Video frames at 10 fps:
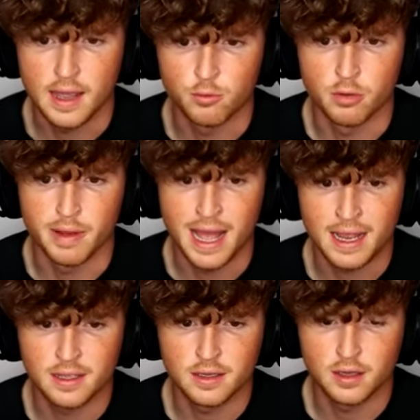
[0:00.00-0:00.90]
and we're
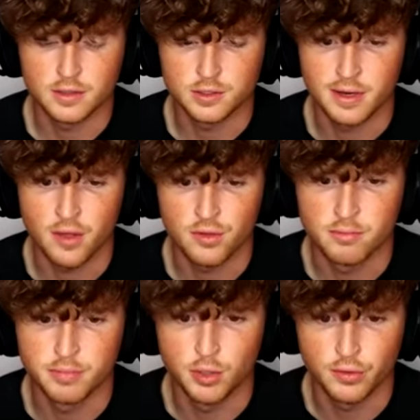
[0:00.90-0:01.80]
back. So now they're
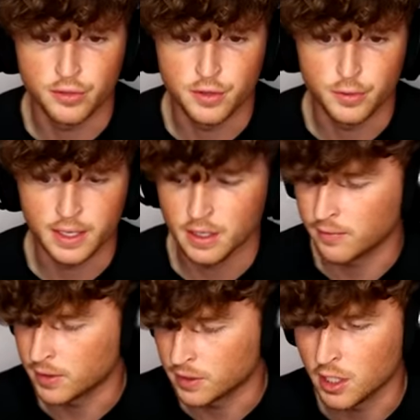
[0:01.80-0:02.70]
both doing it. You
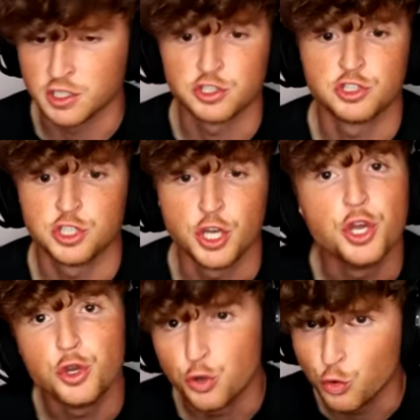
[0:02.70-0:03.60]
have to dodge
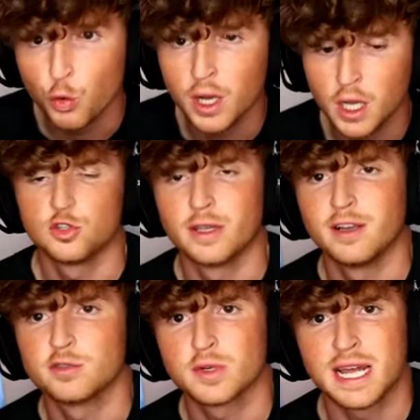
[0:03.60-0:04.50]
two. So
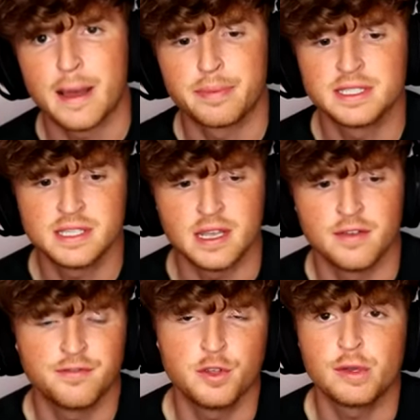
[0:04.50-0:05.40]
here's what happens
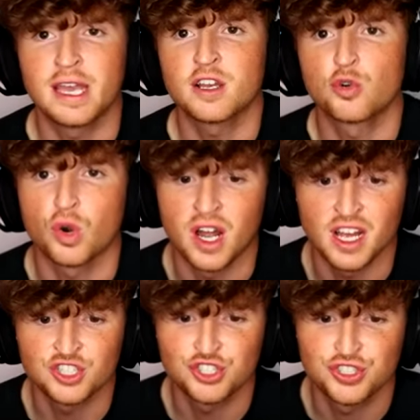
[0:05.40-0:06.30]
if you get
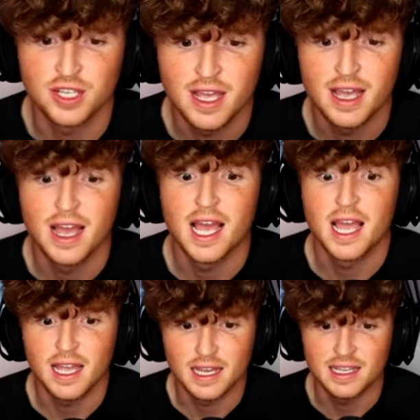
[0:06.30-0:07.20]
crushed.
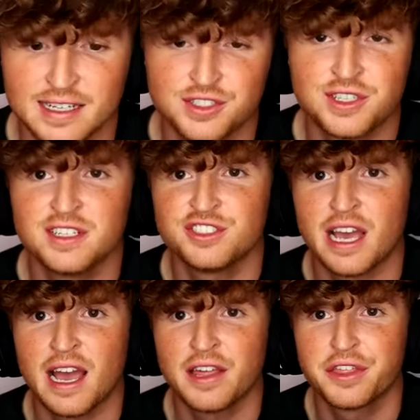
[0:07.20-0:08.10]
Instant
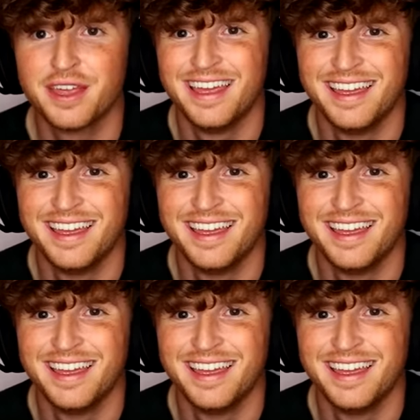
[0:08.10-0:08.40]
death.